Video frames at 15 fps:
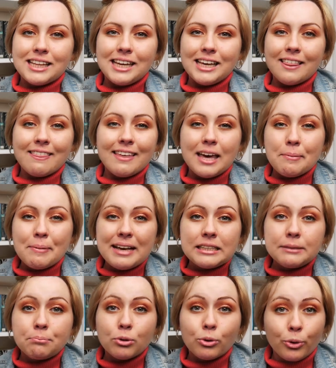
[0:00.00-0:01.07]
the theme is
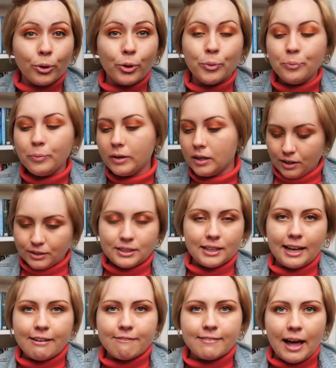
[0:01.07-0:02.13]
Bloom, so
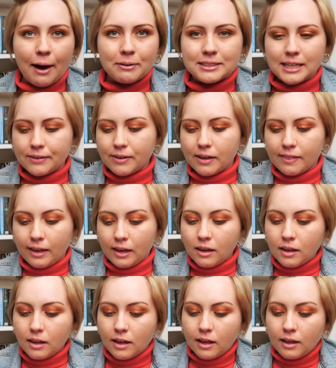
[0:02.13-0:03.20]
like flowers and everything.
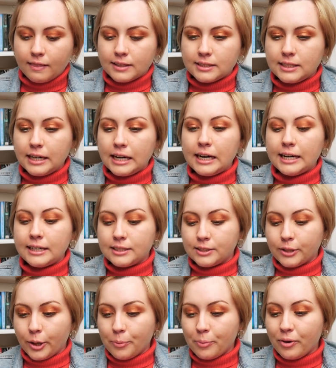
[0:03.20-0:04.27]
The sticker is
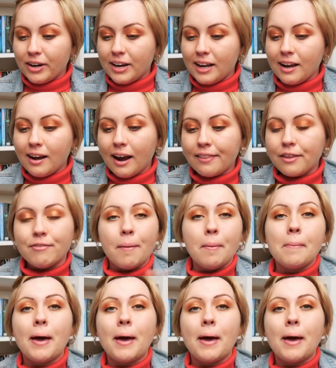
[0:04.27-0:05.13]
so pretty and the wrapping